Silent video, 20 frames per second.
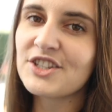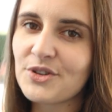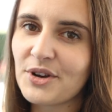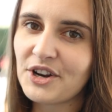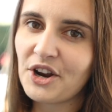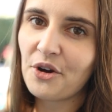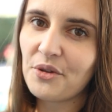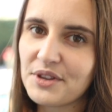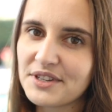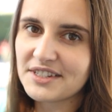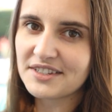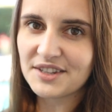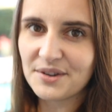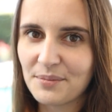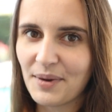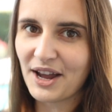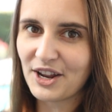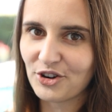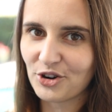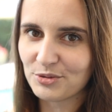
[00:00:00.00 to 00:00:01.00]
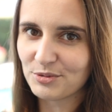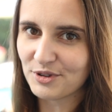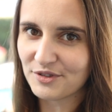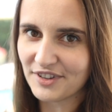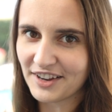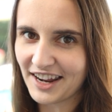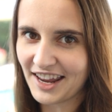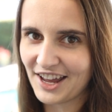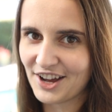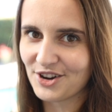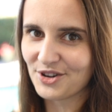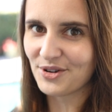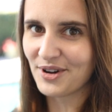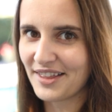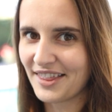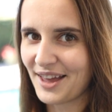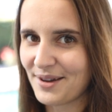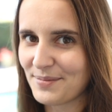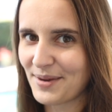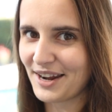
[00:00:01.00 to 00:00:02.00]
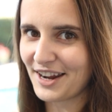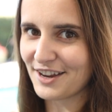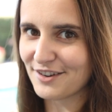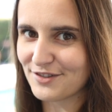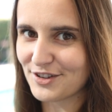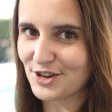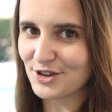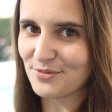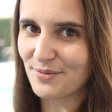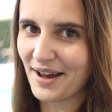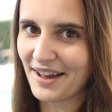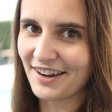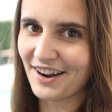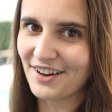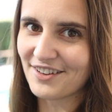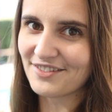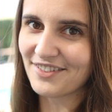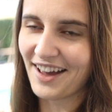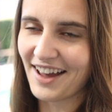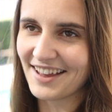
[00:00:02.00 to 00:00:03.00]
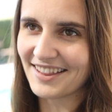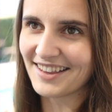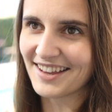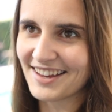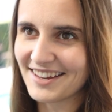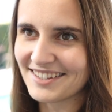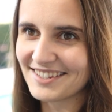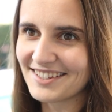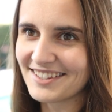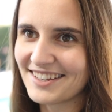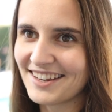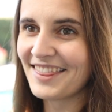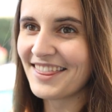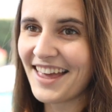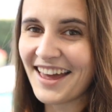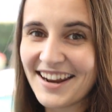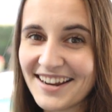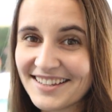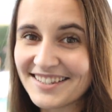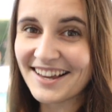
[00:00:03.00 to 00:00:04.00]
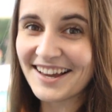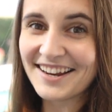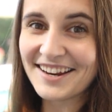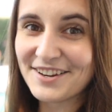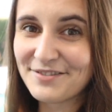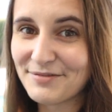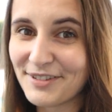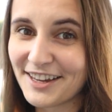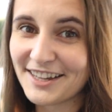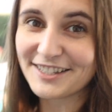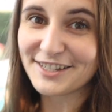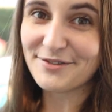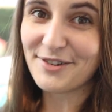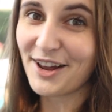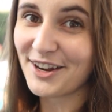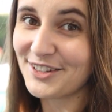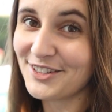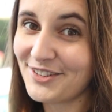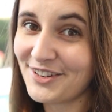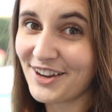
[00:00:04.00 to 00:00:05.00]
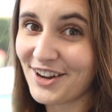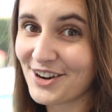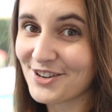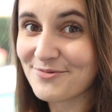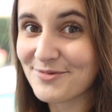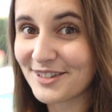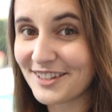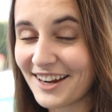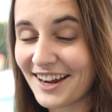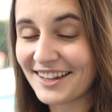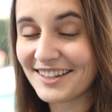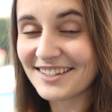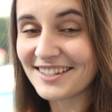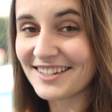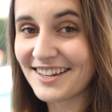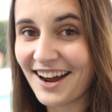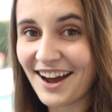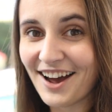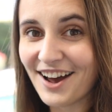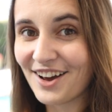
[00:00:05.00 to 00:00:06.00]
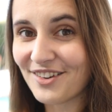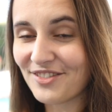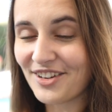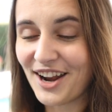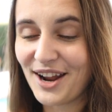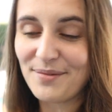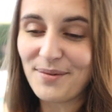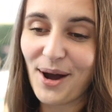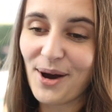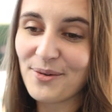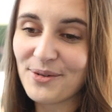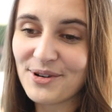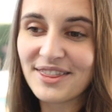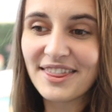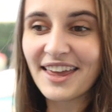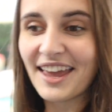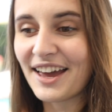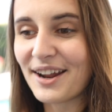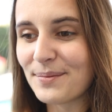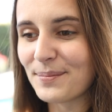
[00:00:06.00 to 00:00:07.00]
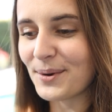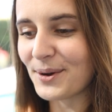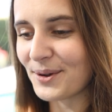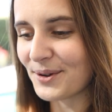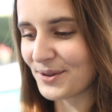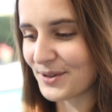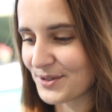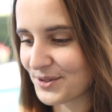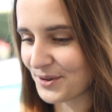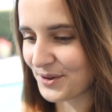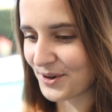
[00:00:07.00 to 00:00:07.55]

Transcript: So I know this isn't my normal video and that many of you might not find this that exciting, because I'm not doing homestead stuff and I'm not with the animals